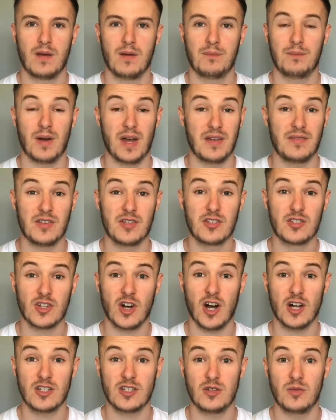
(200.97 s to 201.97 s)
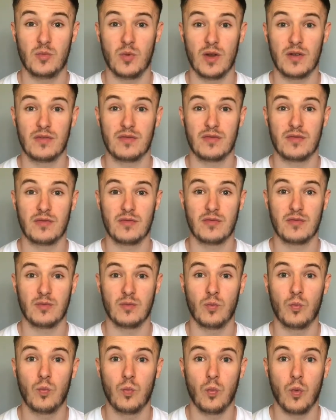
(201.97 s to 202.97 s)
But if you started with
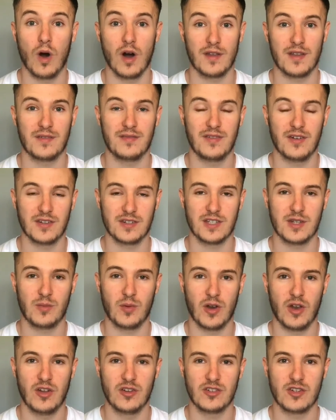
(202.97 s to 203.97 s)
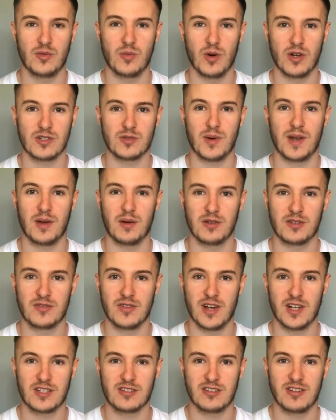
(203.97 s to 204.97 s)
what the FTSE 100 was when it was
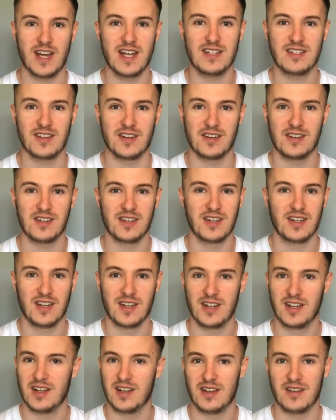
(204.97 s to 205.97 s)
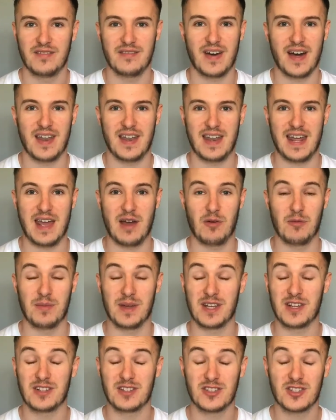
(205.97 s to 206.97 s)
first created, then it would
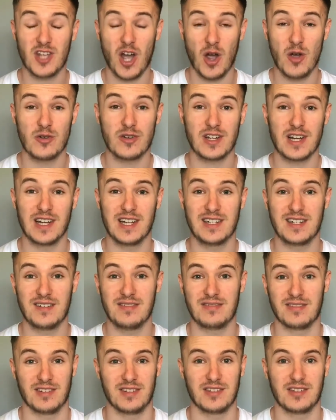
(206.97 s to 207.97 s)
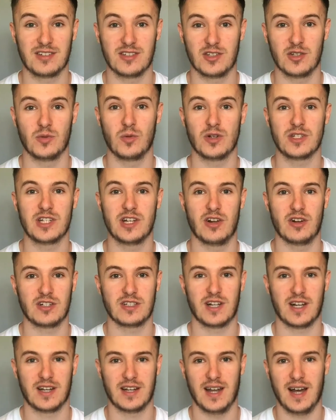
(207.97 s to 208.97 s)
be totally different to what it looks
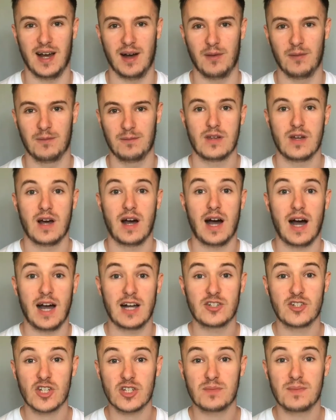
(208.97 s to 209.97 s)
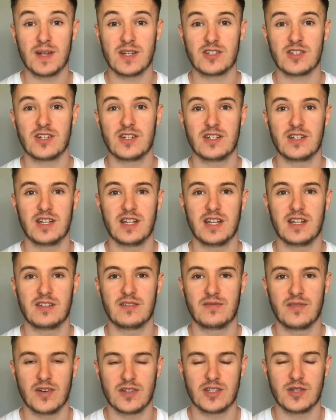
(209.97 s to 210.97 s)
like now. I just mentioned the
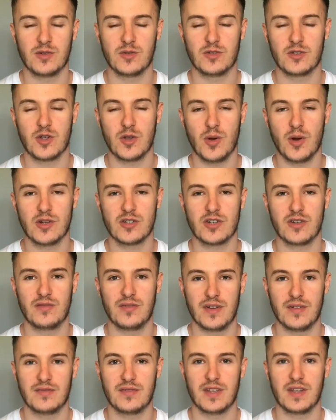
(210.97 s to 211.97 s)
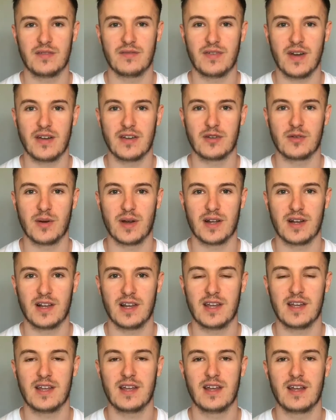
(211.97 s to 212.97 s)
FTSE 250 very
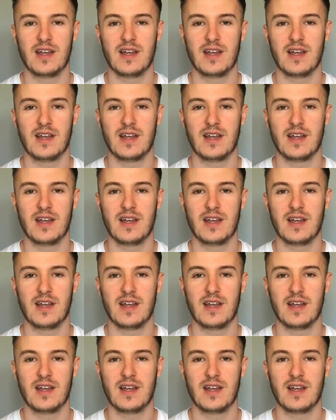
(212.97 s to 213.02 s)
quickly.